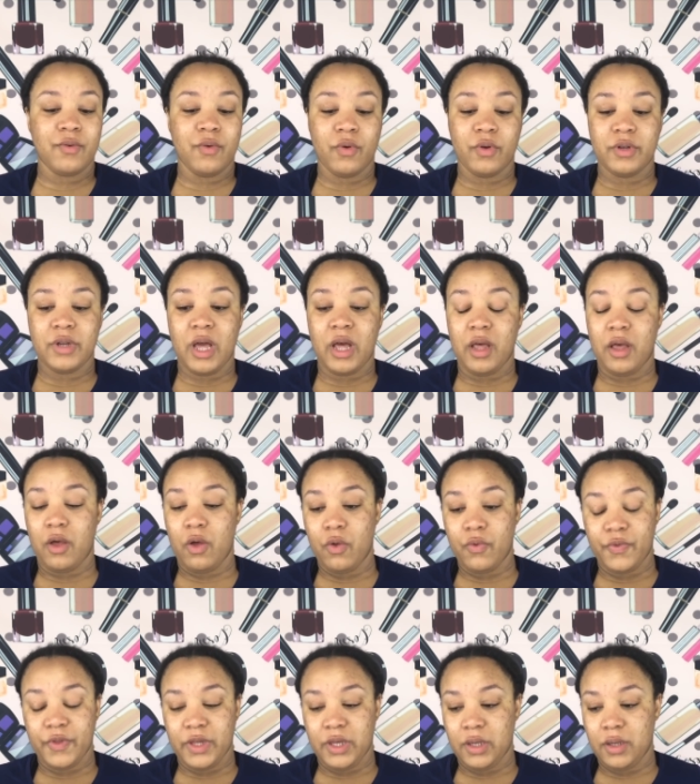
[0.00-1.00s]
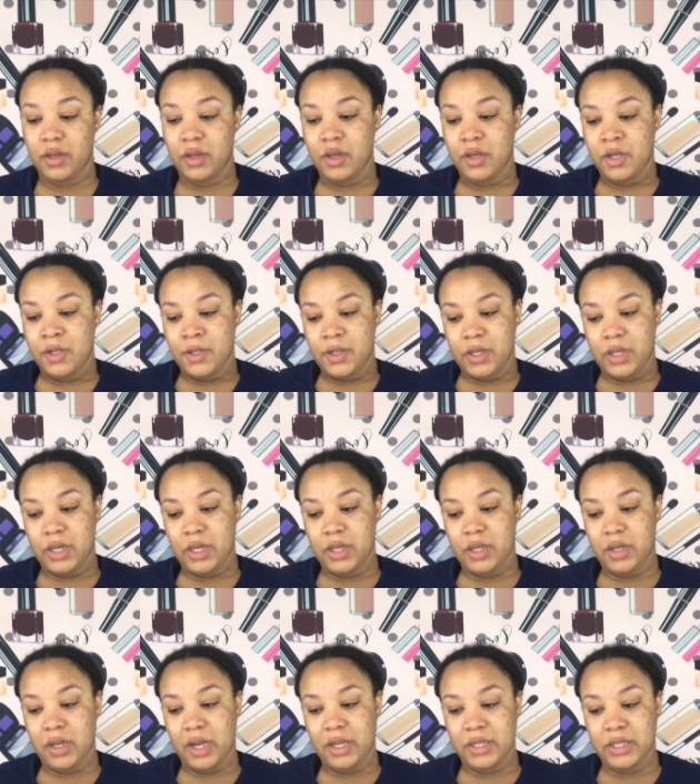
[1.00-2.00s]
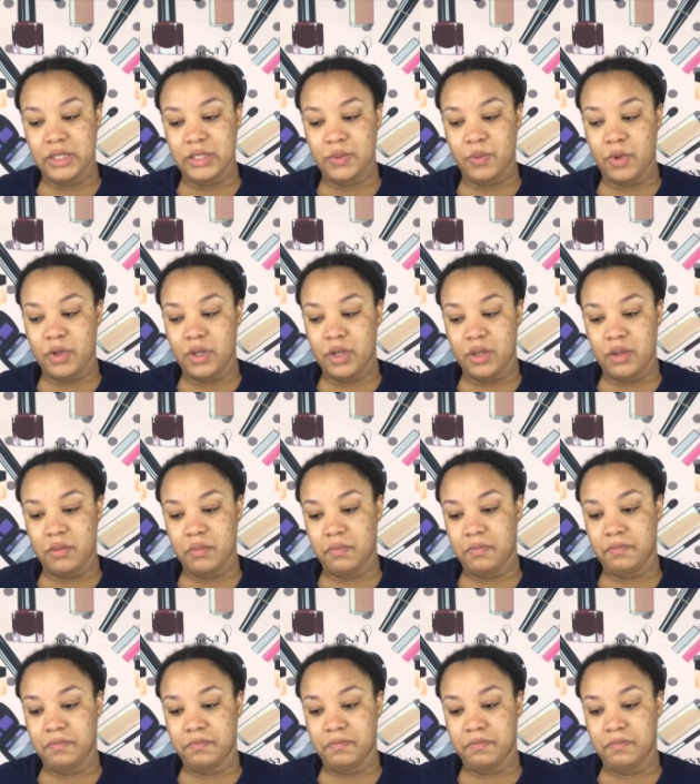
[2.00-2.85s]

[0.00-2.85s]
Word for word: or not healthy and I just want to